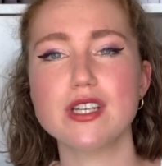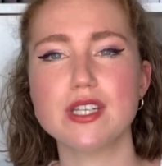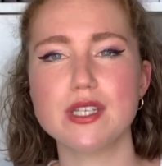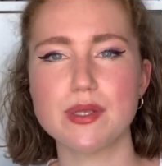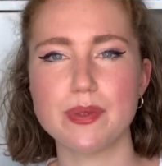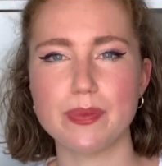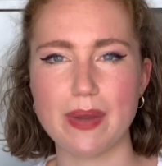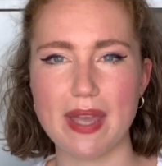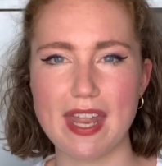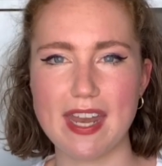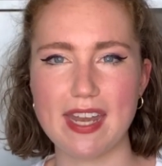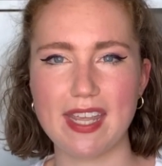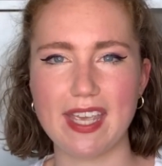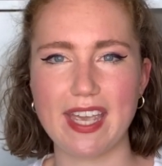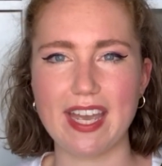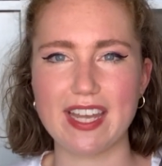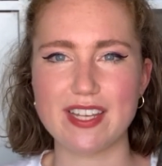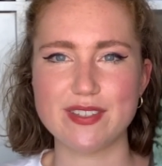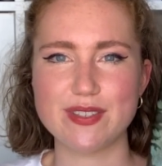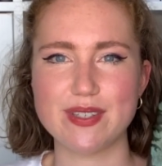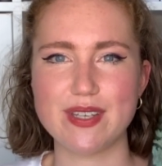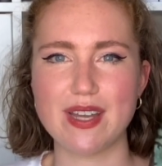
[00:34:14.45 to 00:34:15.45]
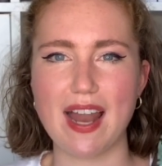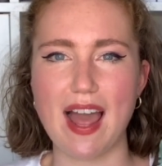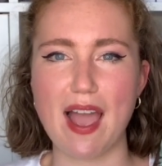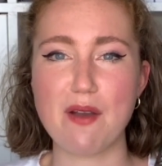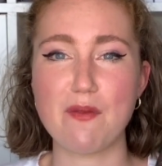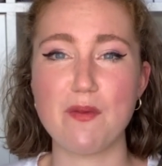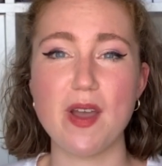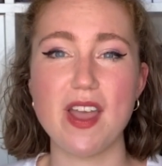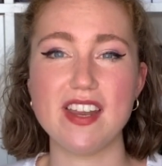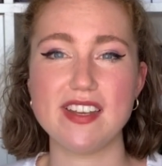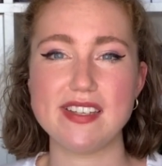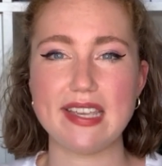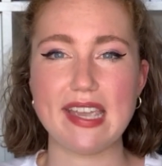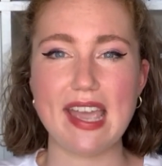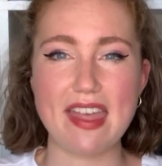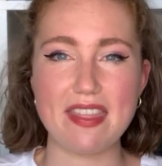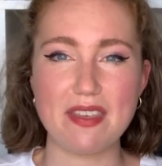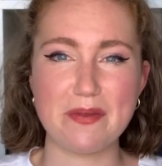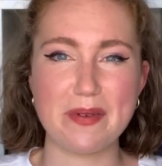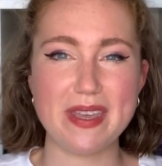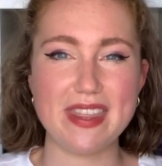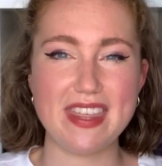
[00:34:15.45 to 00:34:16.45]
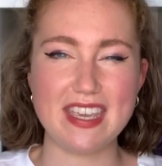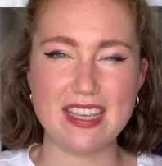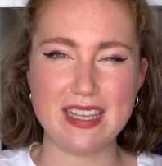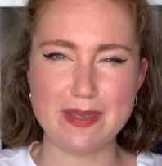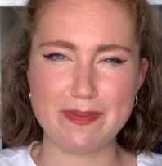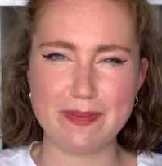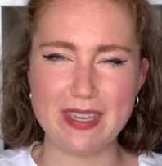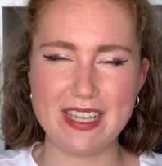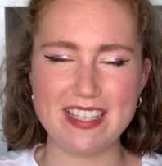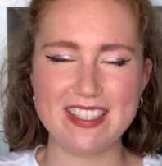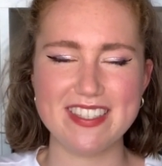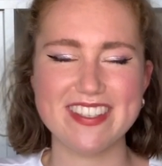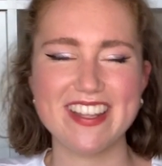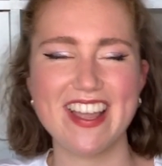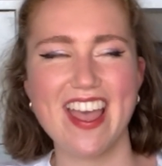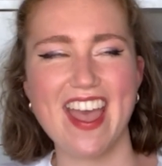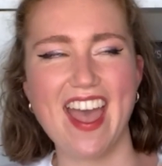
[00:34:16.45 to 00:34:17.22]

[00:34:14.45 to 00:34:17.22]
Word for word: to win he has to like work together with his beast